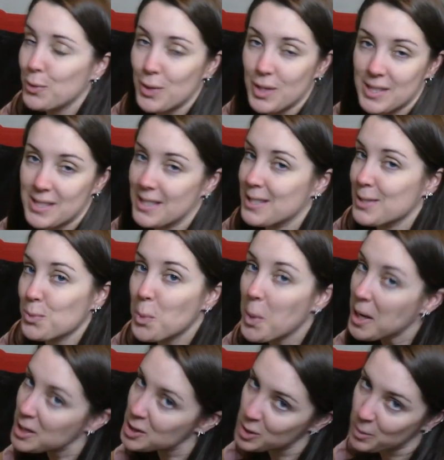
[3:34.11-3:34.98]
This is
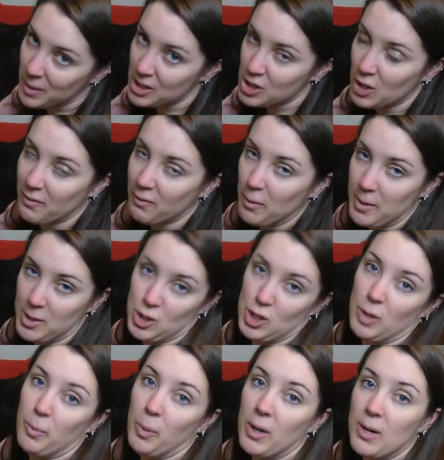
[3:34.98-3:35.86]
way too much
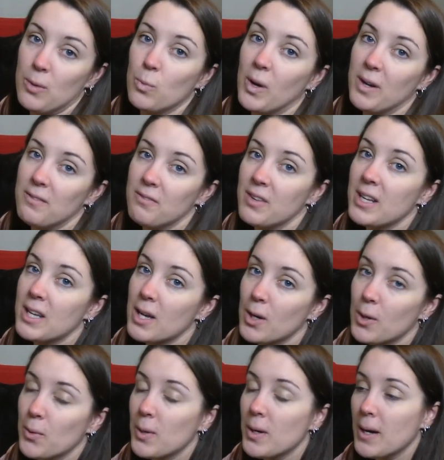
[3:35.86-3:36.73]
information to put in one
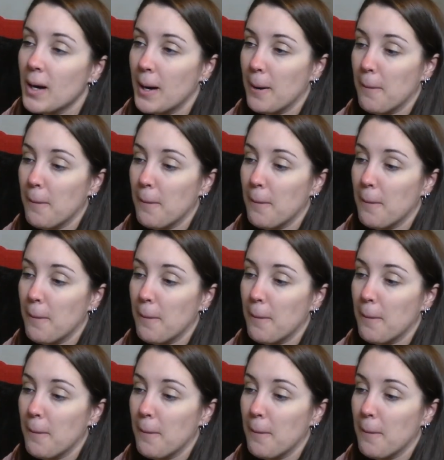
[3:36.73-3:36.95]
video,